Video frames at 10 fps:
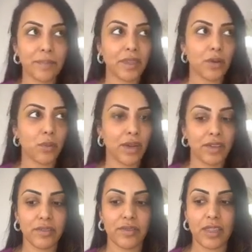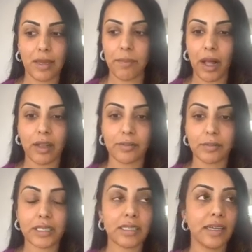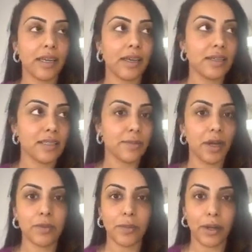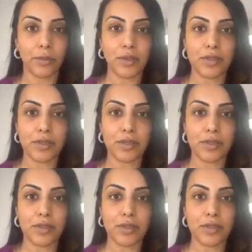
One of their balms, Tamana Balm,